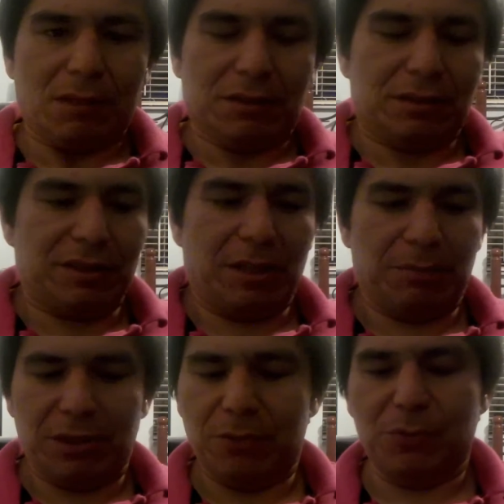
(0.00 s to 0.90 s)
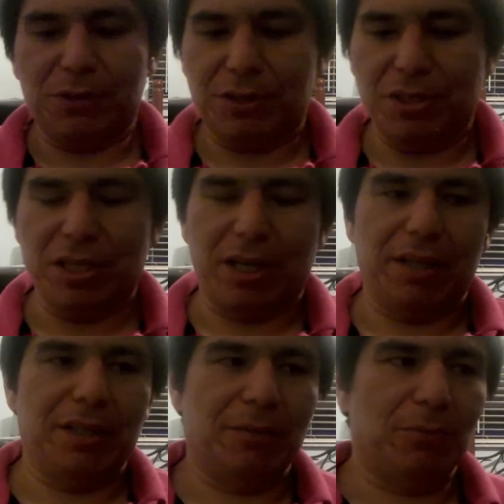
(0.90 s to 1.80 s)
same thing with yeah,
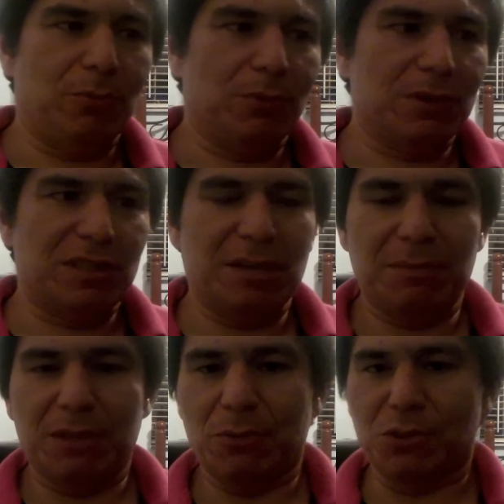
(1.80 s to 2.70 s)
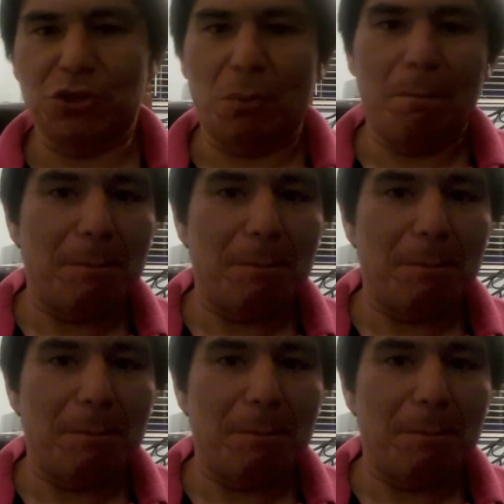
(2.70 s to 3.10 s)
same thing with some